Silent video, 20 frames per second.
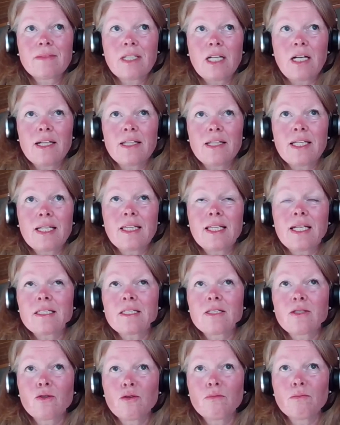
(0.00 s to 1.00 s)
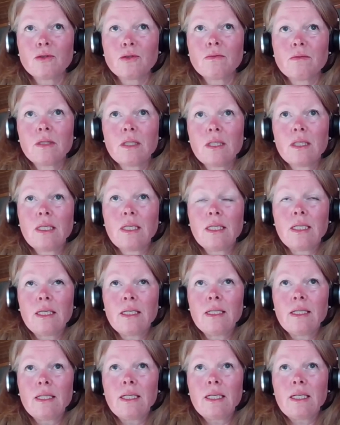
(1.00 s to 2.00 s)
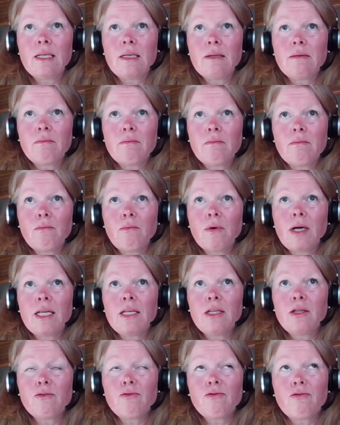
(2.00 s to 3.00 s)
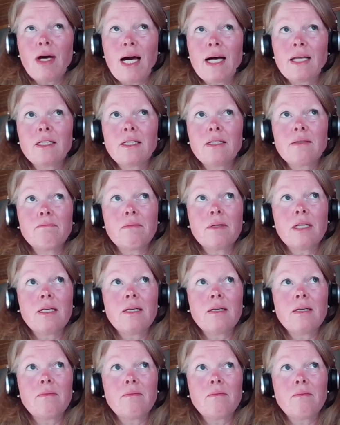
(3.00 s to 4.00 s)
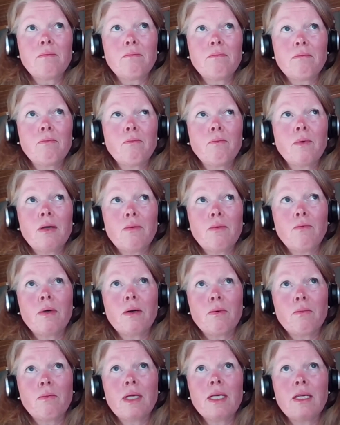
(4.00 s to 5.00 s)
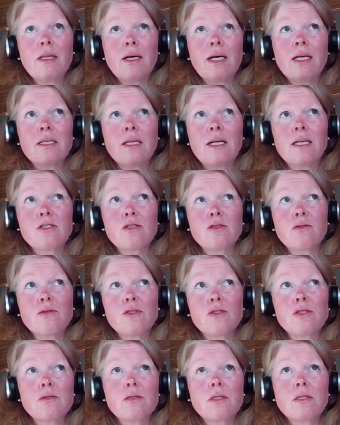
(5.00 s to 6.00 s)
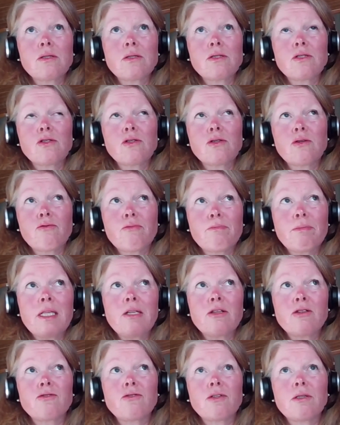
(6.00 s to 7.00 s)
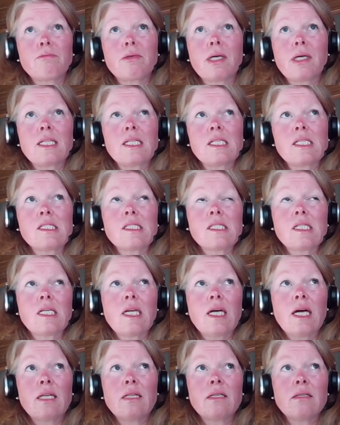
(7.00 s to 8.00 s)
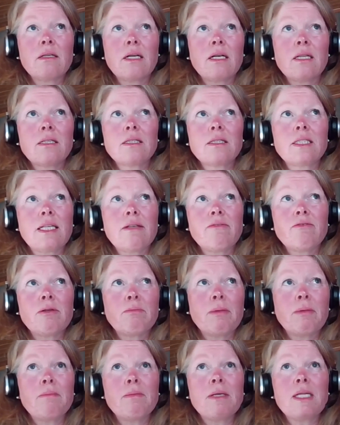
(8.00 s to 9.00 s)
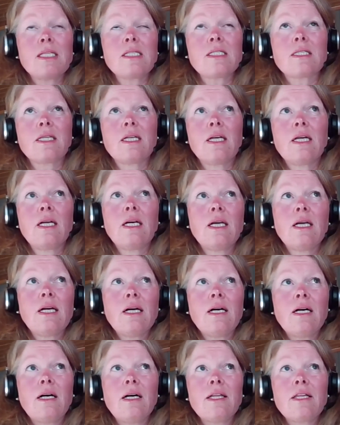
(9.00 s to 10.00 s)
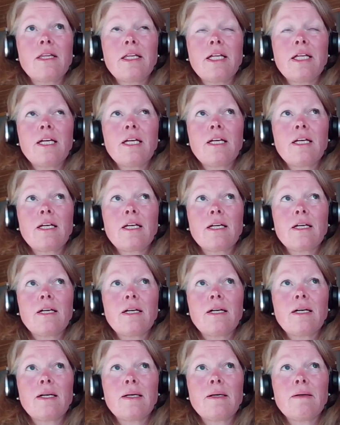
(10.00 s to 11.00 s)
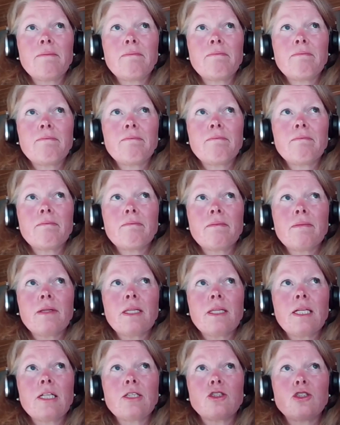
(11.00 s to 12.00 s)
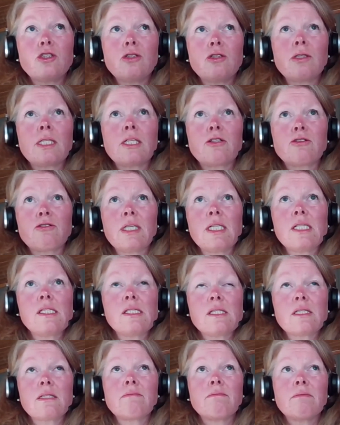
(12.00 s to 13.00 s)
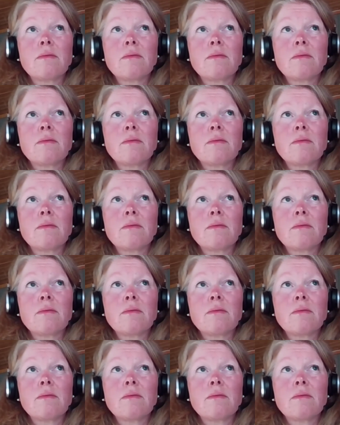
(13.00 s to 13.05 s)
I think that's normal. When you've had when you, as soon as you've been through a pregnancy and delivered babies, I think it should increase.